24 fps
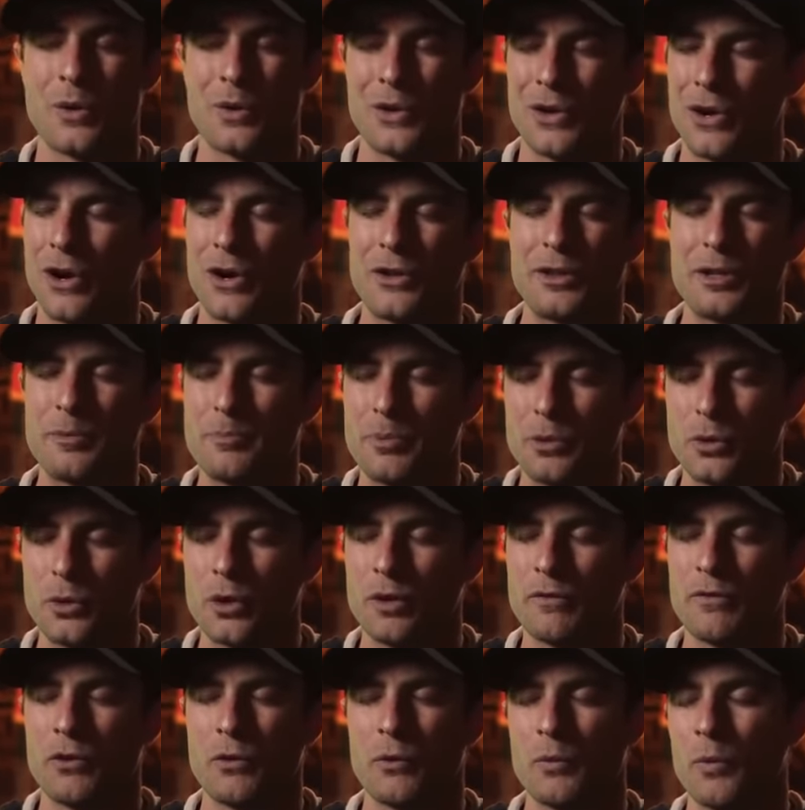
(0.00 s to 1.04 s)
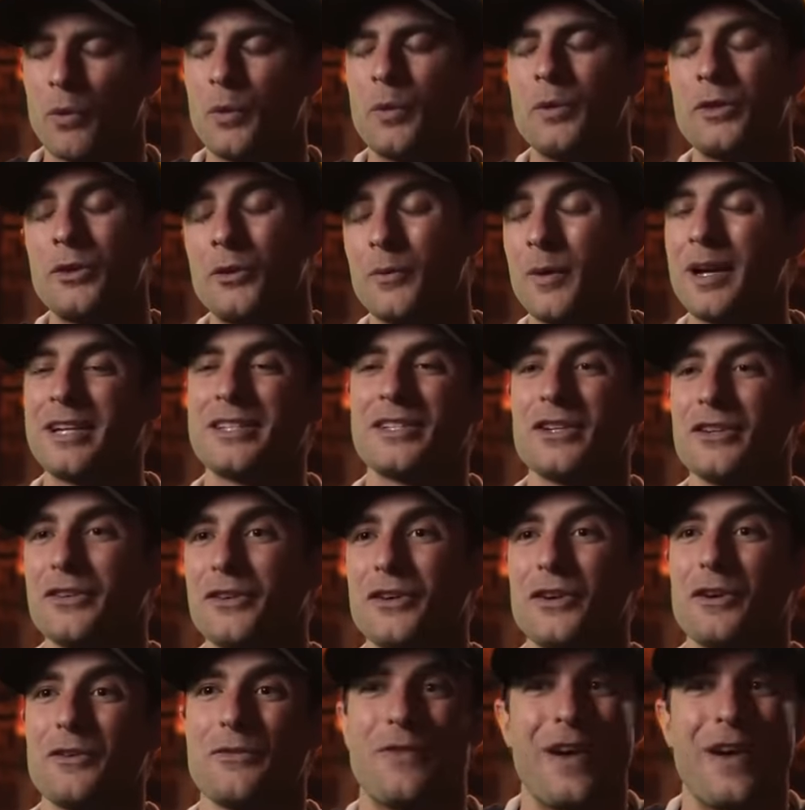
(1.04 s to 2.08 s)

or a gnarly pullover ruin the rest of your